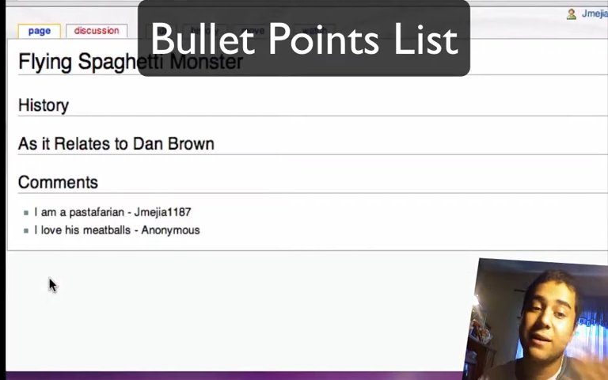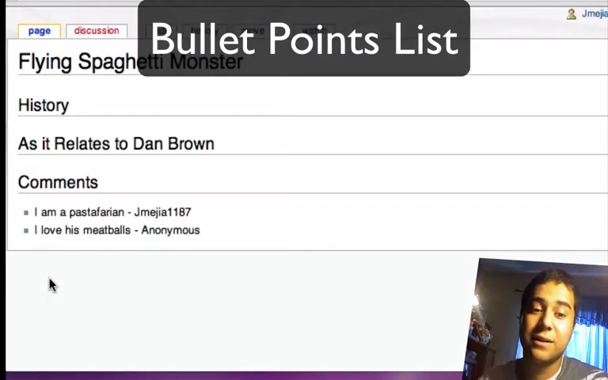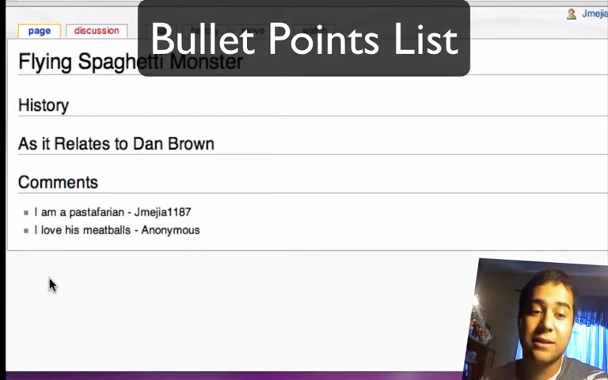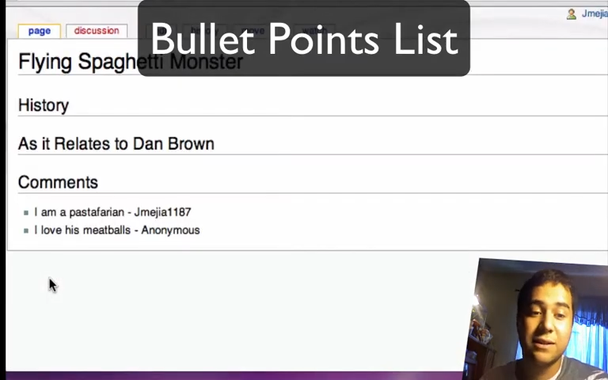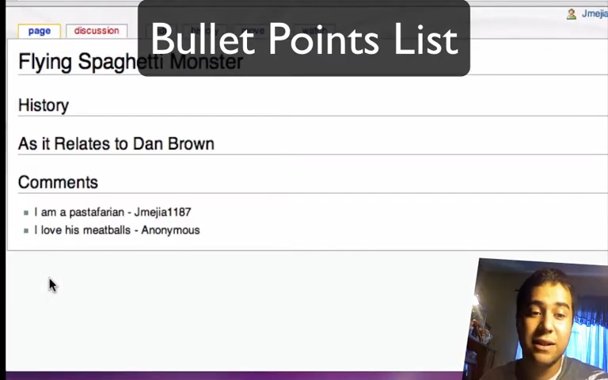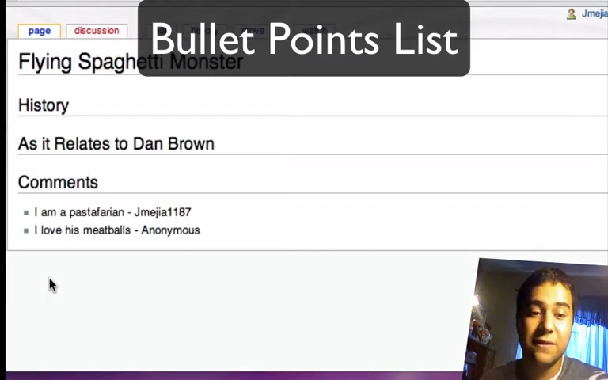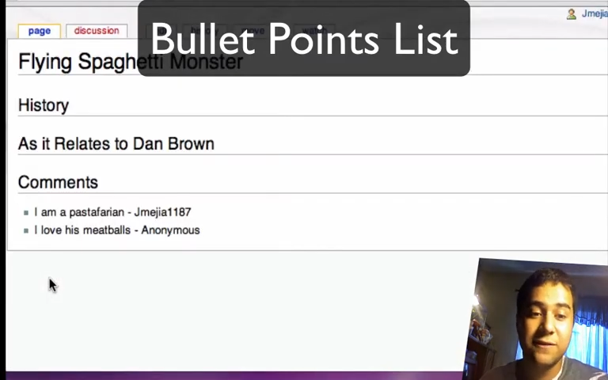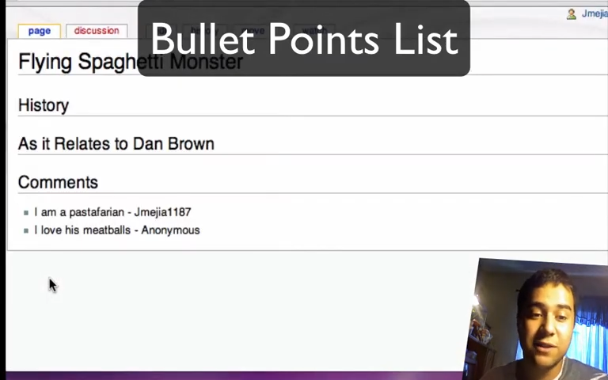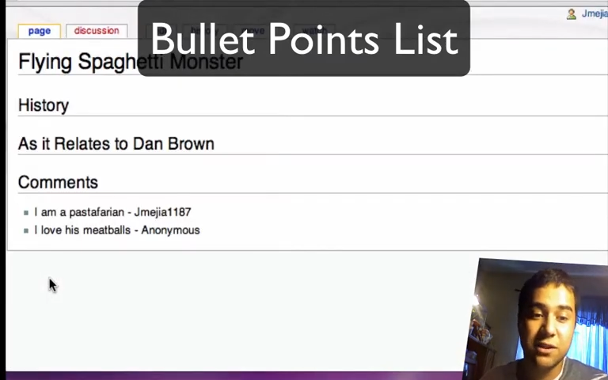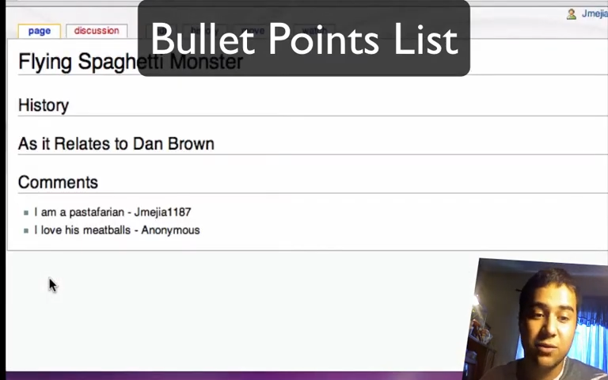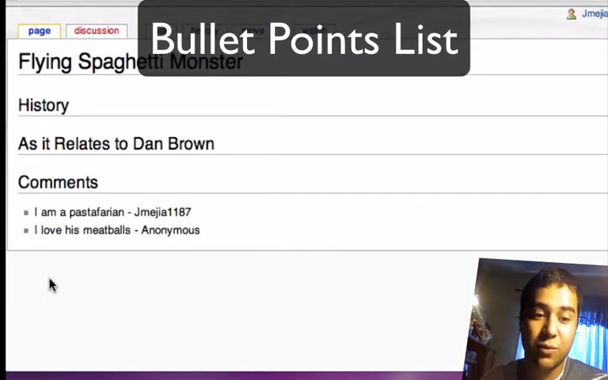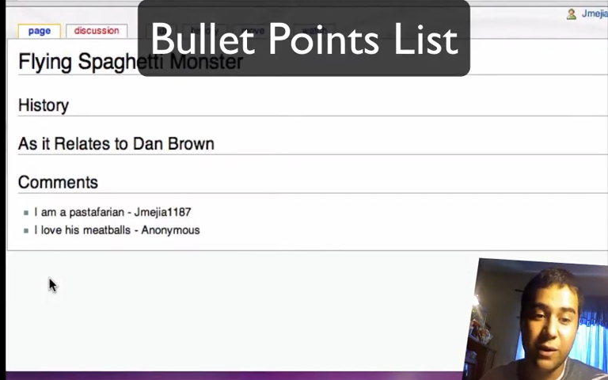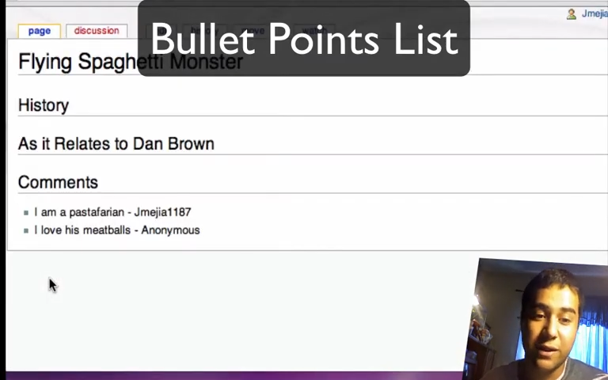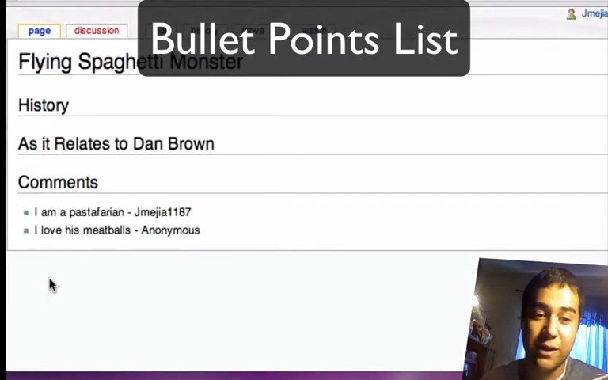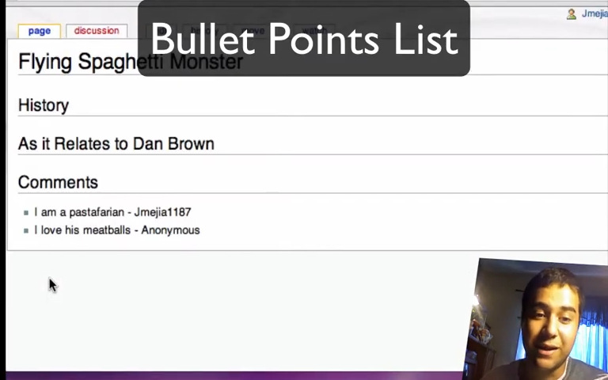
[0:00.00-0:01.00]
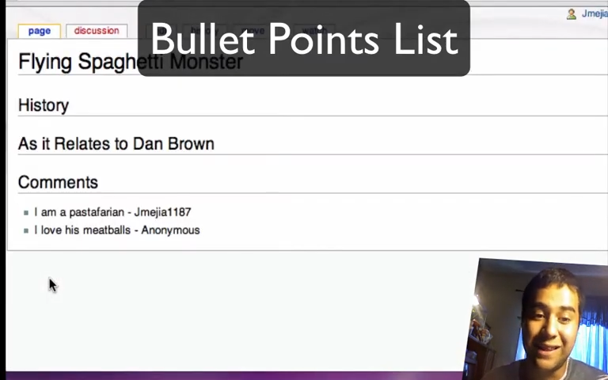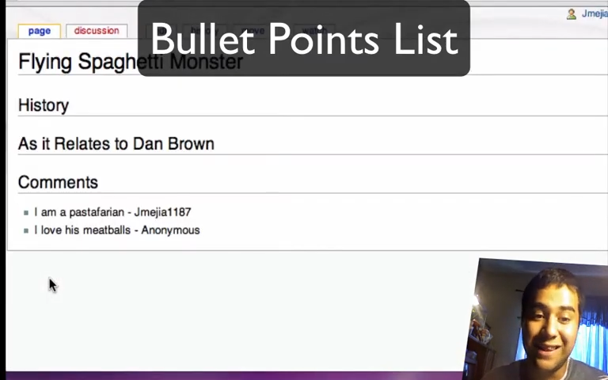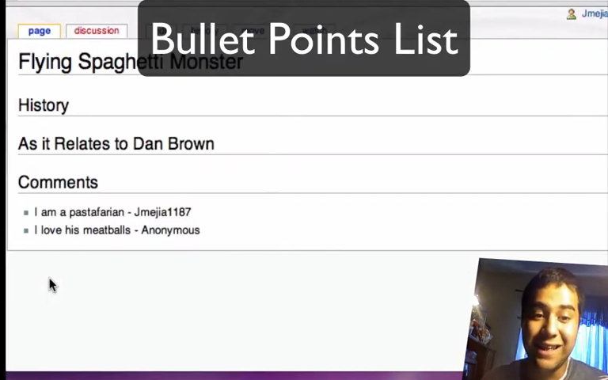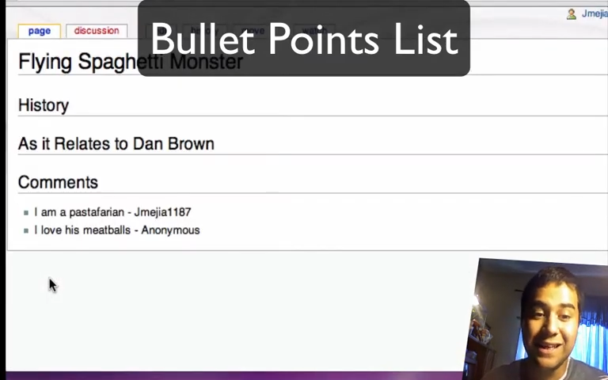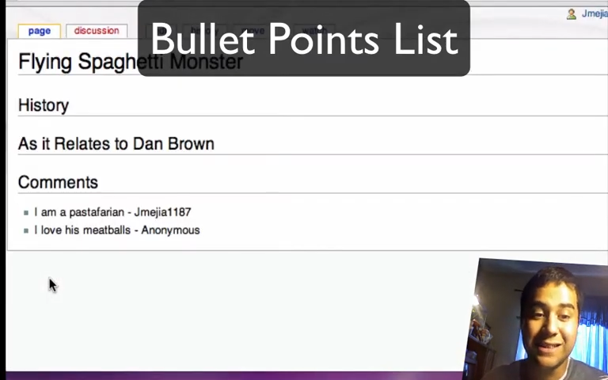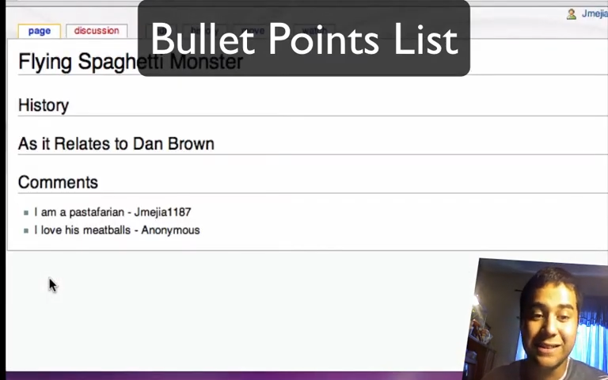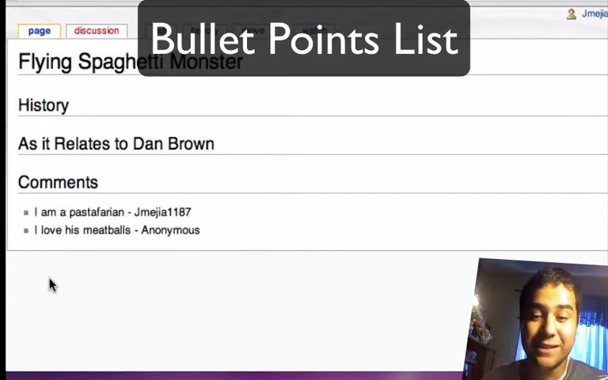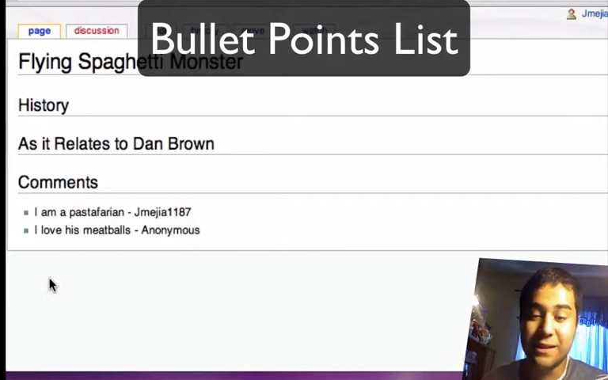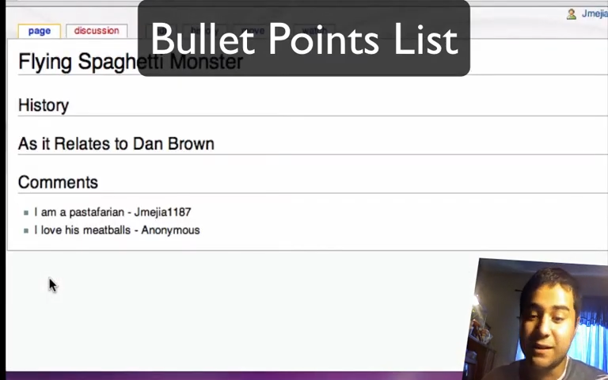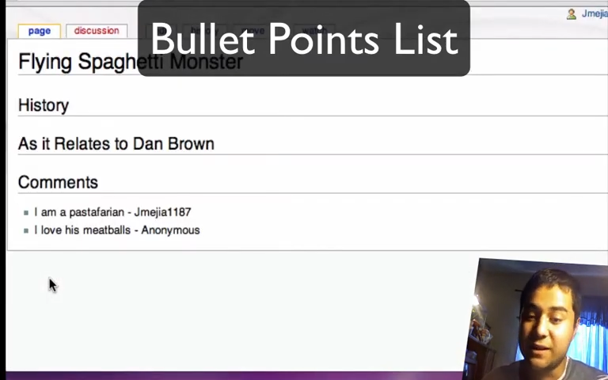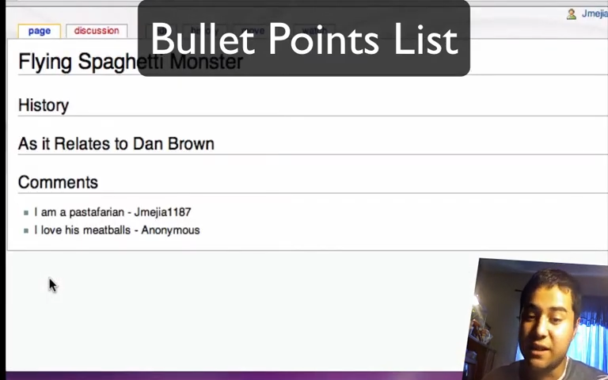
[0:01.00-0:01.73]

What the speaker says: this leaves us with a list